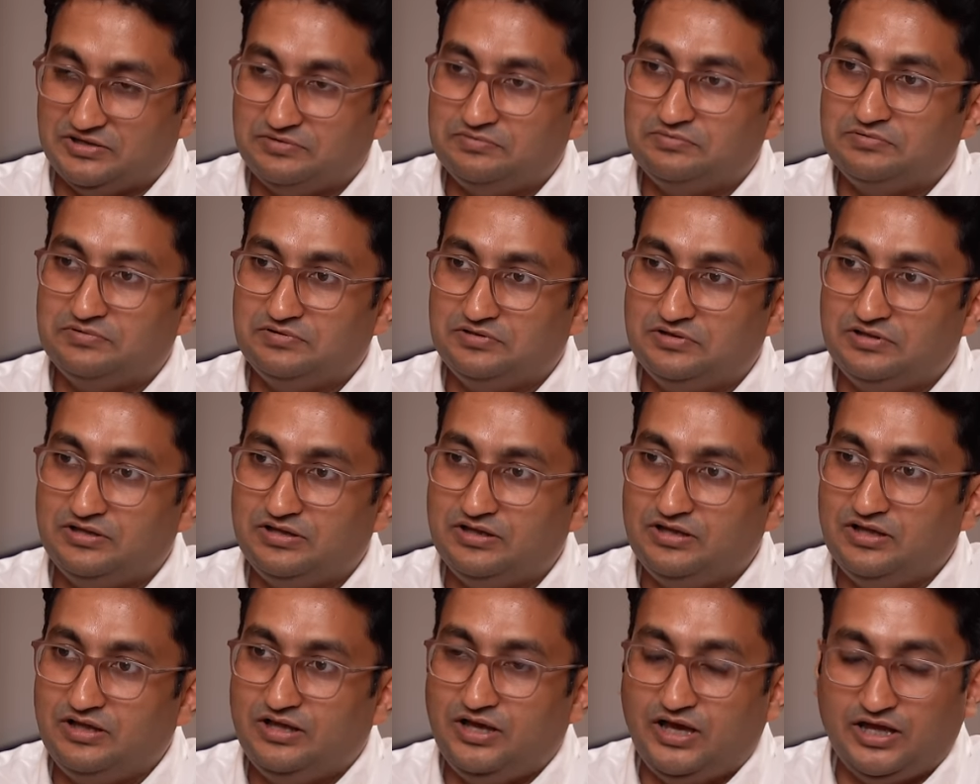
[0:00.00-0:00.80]
yeah
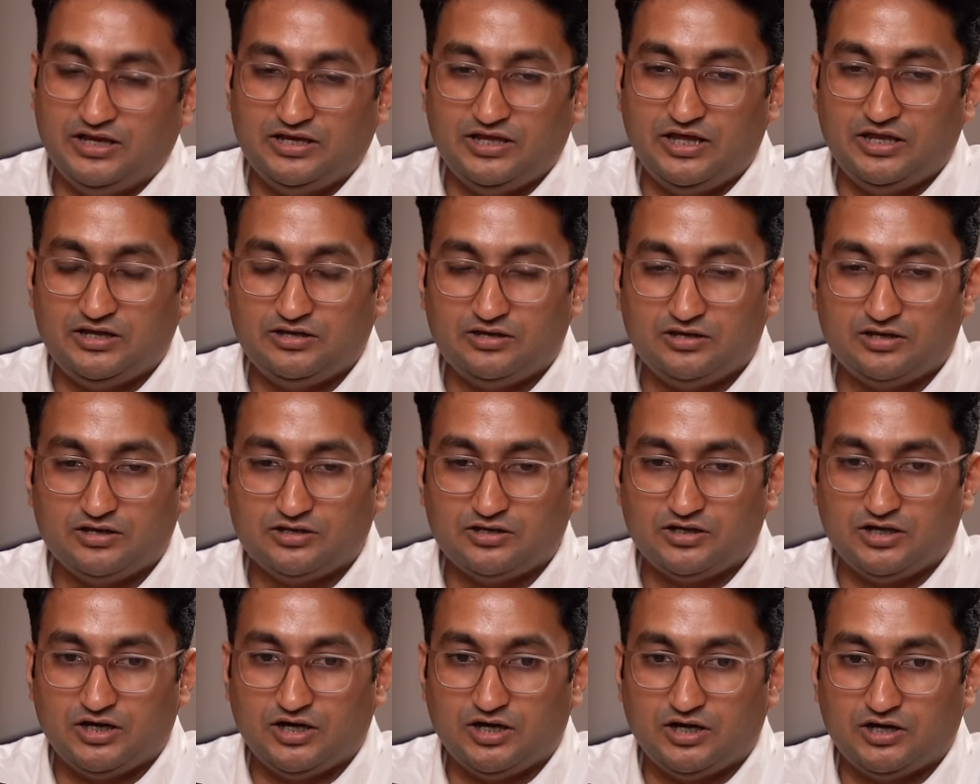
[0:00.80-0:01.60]
and and
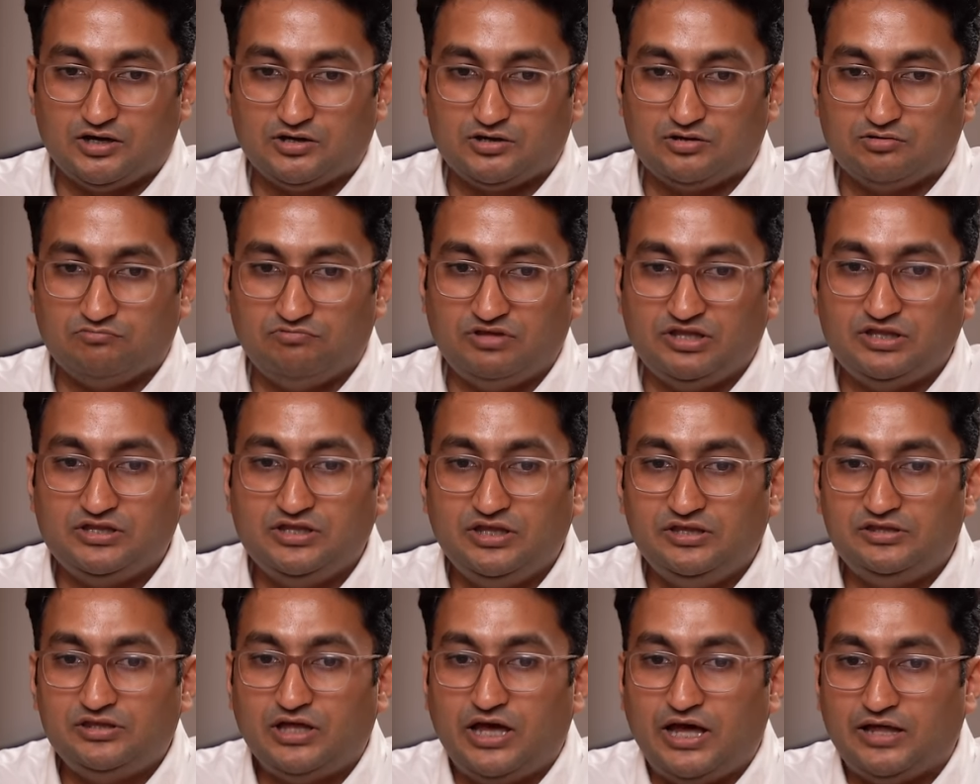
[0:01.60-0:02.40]
uh, when
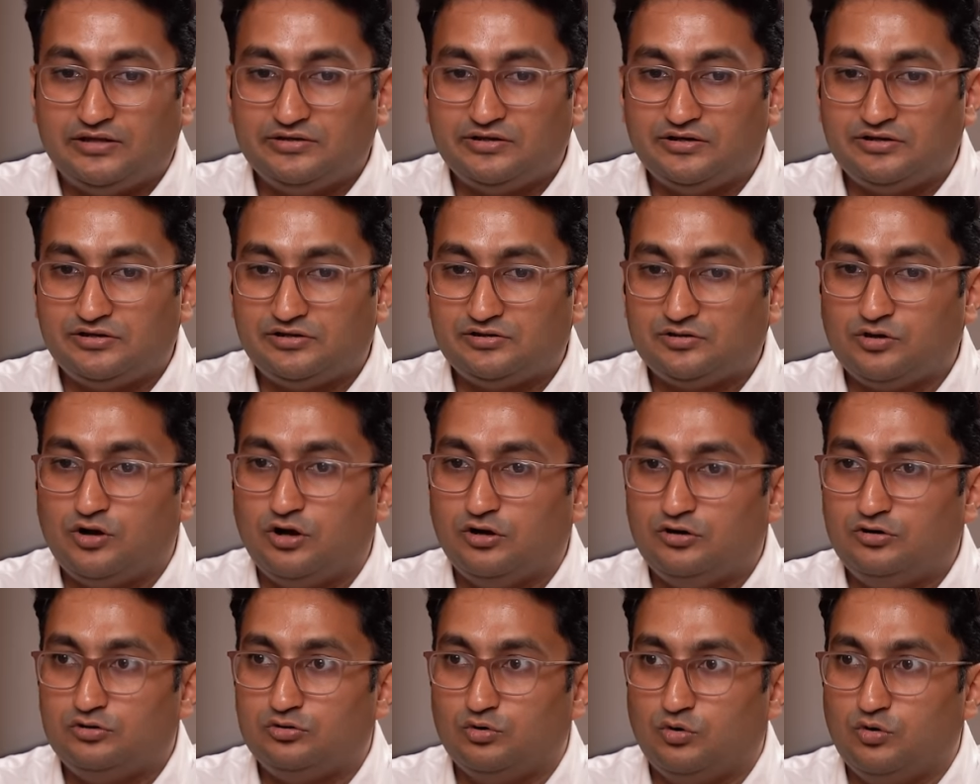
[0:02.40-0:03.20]
these assets
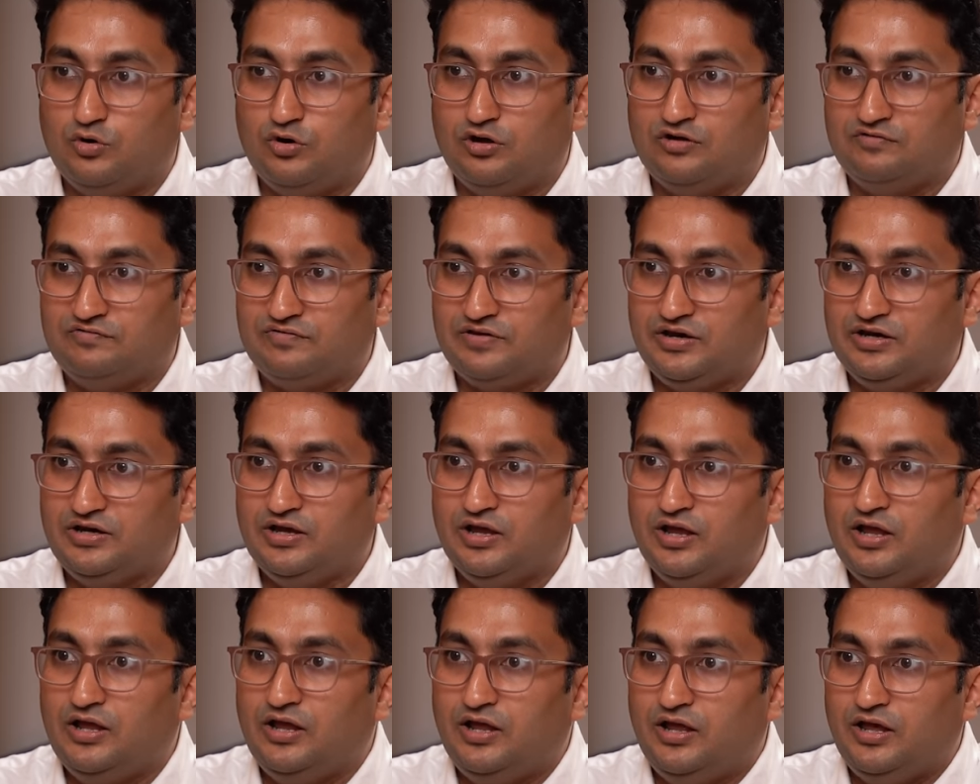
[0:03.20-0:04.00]
got sold off right
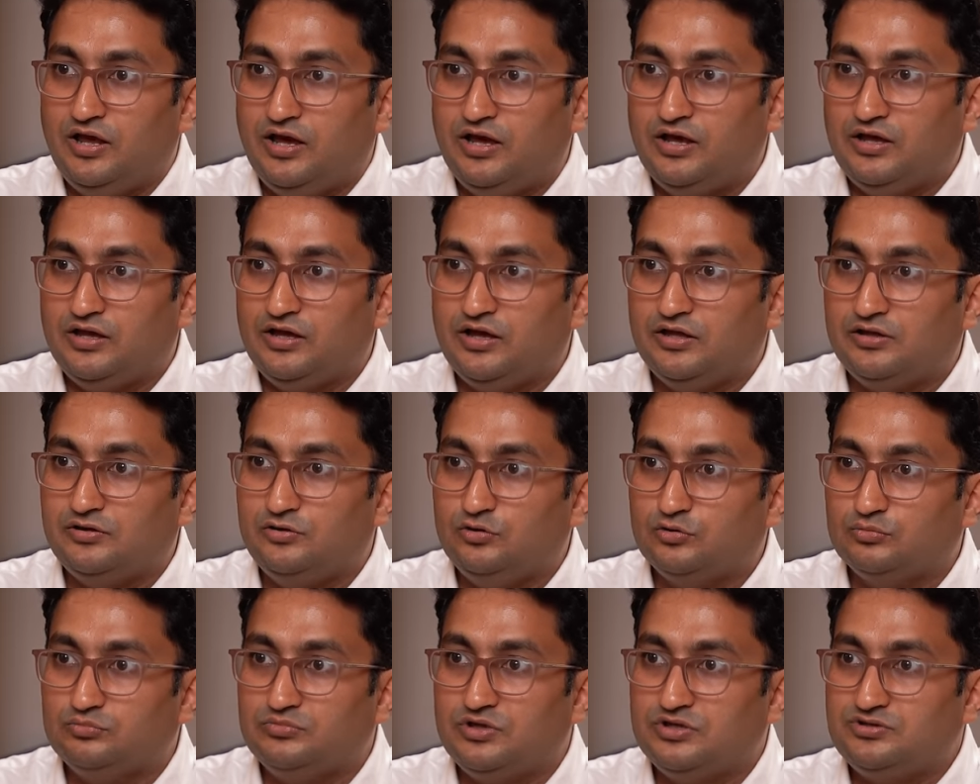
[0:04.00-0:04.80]
i
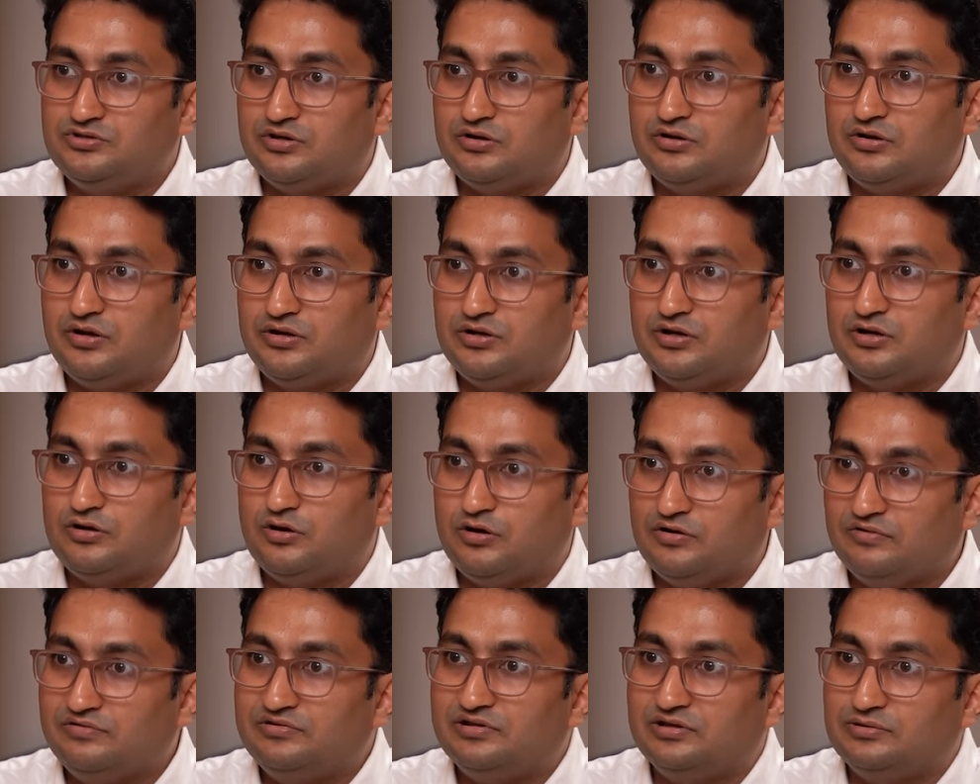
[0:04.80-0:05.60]
assume they generated a
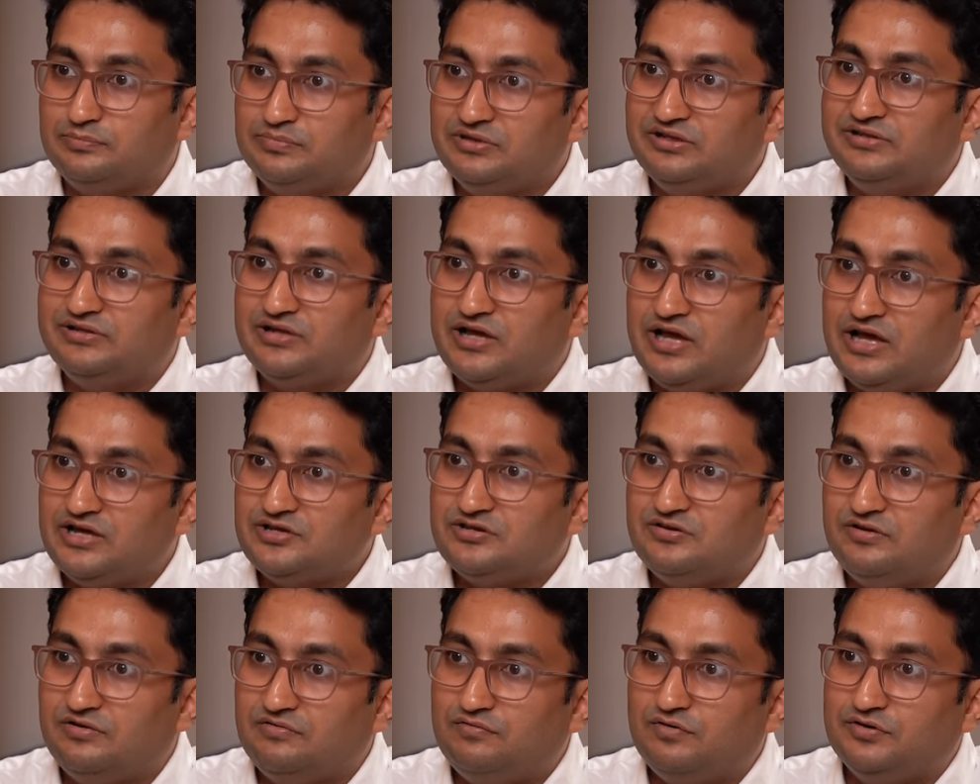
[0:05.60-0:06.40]
lot of surplus
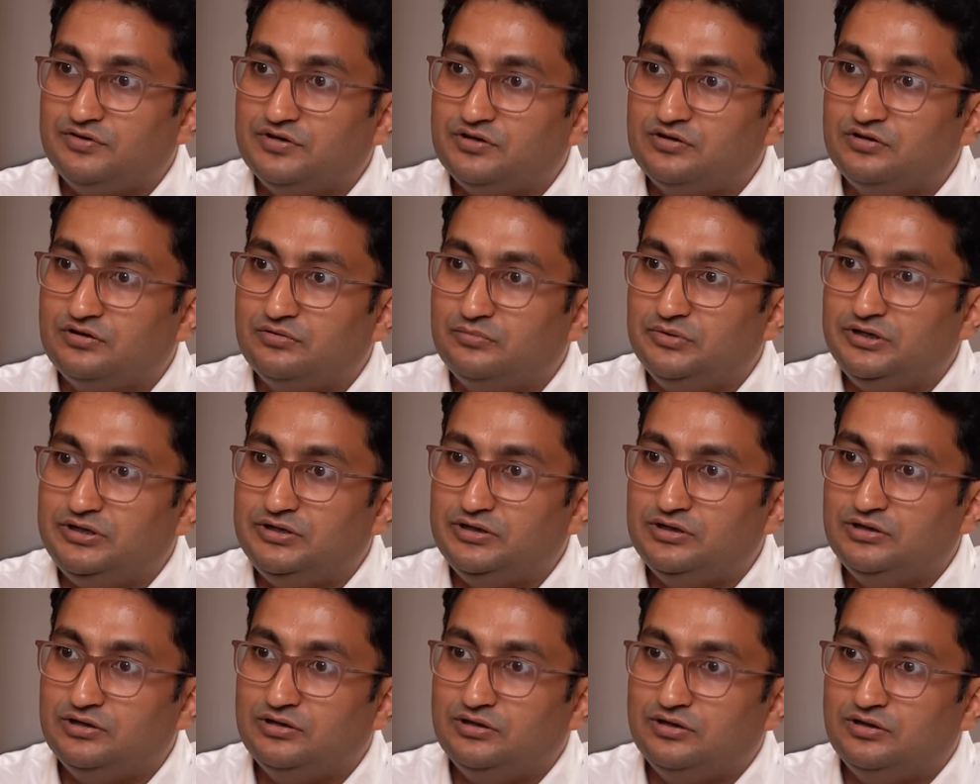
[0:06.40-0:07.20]
cash for the
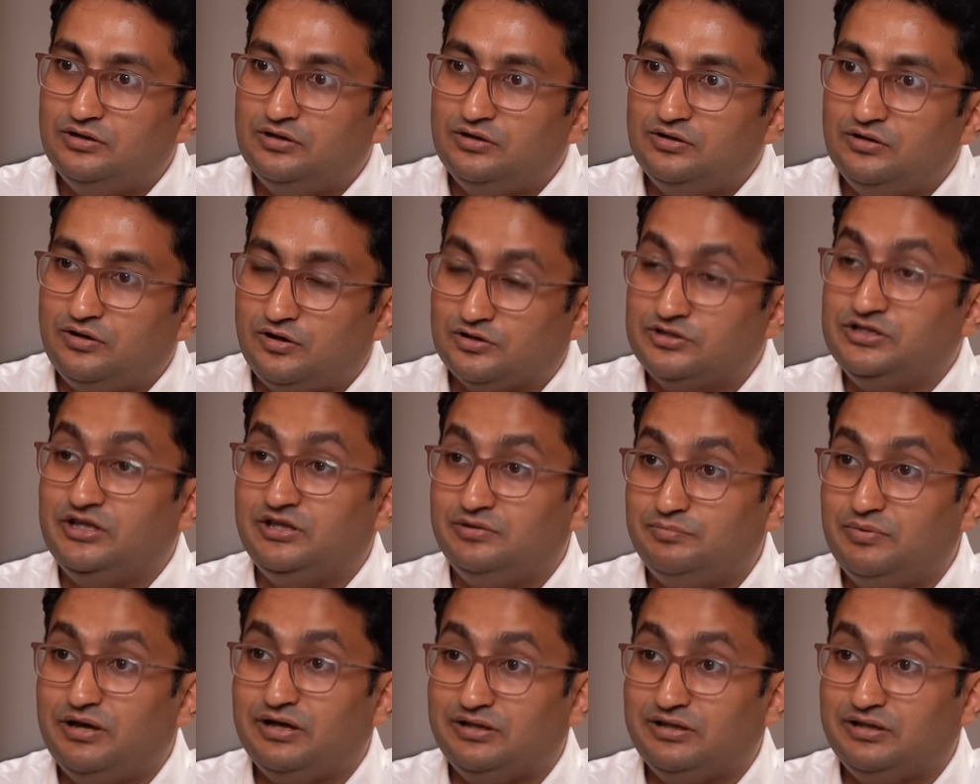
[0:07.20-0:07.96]
government or Not for banks?